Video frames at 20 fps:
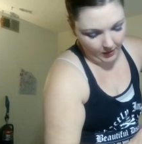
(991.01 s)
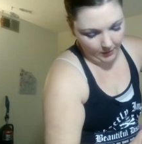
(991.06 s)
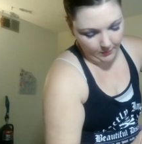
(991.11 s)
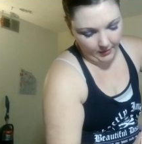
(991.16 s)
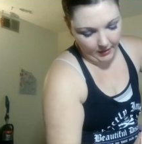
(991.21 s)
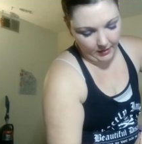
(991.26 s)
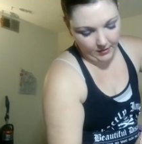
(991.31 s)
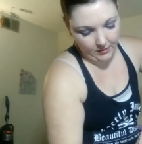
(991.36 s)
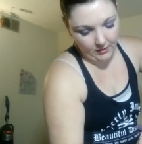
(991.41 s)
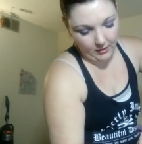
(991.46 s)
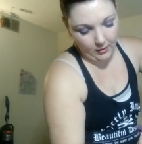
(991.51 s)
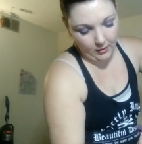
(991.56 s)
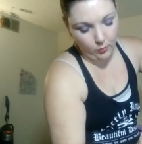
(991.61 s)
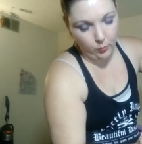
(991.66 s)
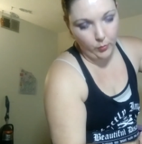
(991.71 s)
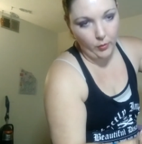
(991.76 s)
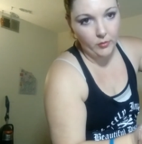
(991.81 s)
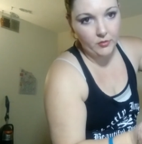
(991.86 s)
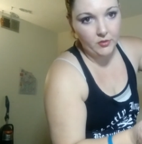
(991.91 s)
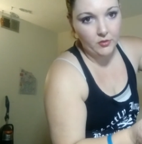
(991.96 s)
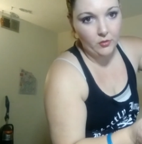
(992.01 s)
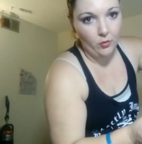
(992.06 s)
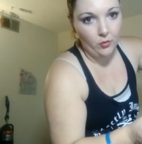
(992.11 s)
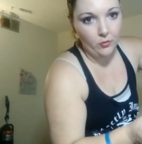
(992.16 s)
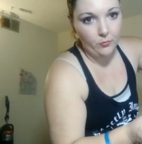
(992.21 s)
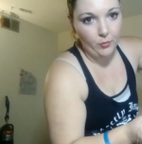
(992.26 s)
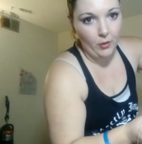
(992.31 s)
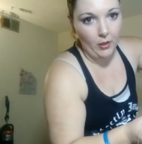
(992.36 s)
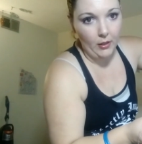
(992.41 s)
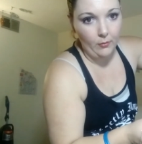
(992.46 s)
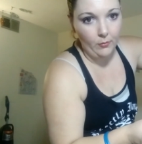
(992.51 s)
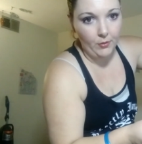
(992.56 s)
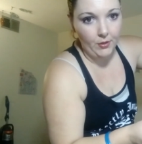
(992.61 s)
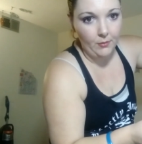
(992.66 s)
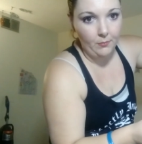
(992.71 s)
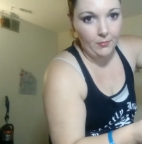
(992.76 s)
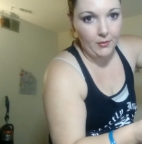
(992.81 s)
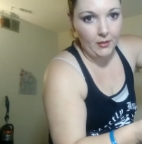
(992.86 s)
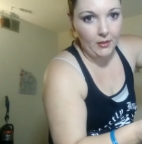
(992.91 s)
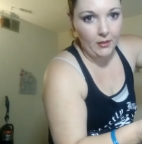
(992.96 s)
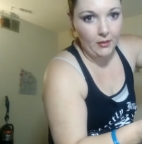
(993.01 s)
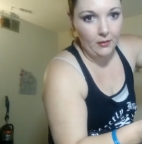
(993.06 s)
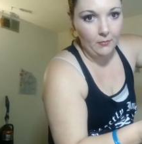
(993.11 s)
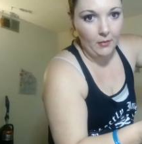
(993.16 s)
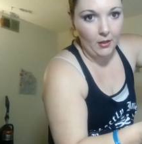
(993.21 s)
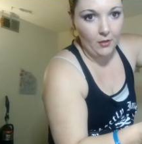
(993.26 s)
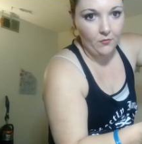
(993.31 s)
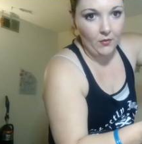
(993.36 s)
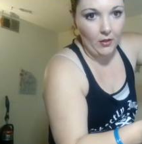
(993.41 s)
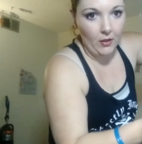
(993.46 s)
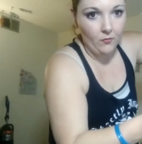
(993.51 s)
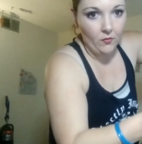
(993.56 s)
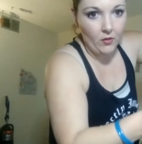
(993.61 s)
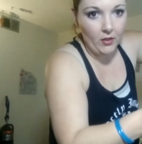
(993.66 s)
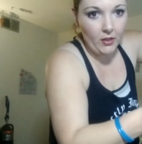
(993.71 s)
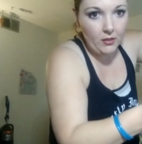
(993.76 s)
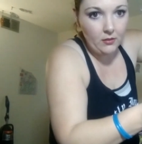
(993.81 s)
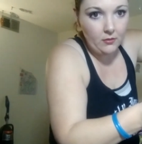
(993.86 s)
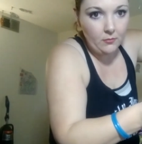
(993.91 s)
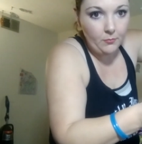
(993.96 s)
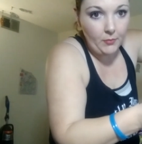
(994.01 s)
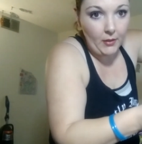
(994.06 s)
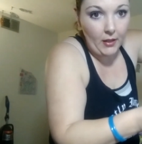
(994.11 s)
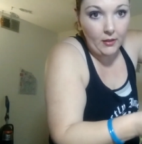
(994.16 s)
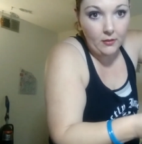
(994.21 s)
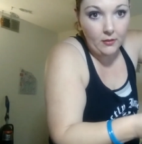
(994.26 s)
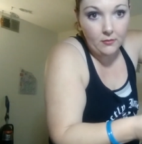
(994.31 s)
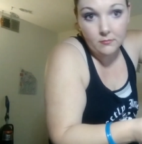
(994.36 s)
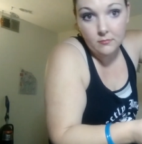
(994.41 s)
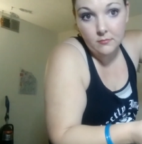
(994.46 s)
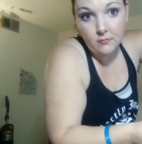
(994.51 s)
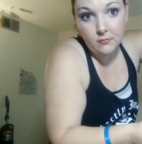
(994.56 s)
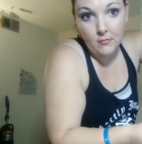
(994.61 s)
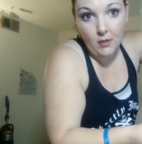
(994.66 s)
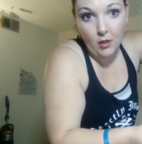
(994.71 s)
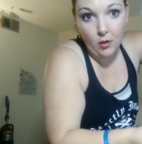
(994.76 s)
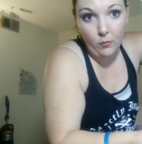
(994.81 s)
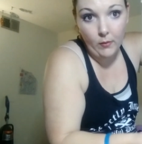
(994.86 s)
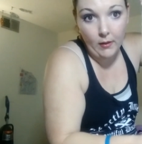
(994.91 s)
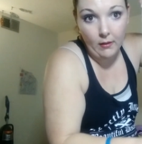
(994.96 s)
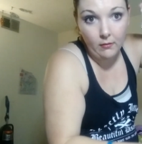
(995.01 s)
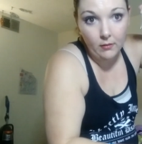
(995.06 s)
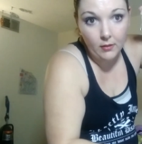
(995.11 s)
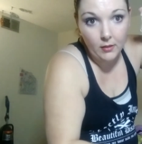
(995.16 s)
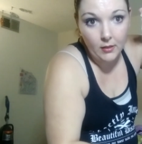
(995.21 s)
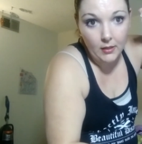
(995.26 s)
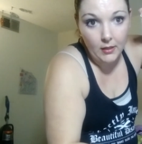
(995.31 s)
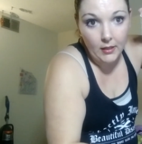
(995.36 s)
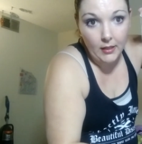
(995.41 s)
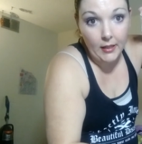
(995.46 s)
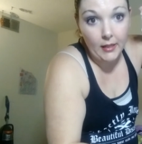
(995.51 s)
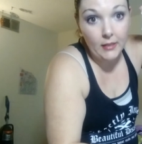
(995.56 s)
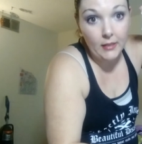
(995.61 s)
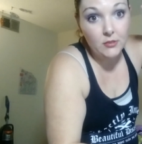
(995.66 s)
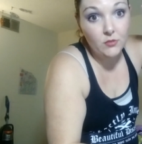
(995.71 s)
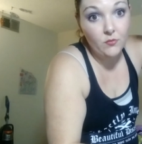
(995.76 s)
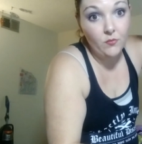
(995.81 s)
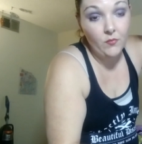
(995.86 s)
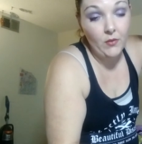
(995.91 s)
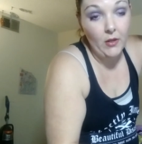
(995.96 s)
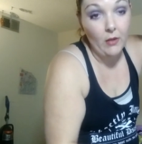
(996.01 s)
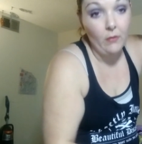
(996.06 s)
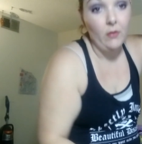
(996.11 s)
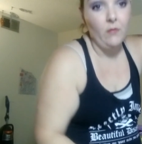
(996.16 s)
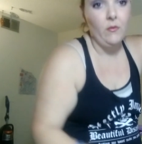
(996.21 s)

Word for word: But I think rose gold probably would have been my favorite. But, oh well. It's very,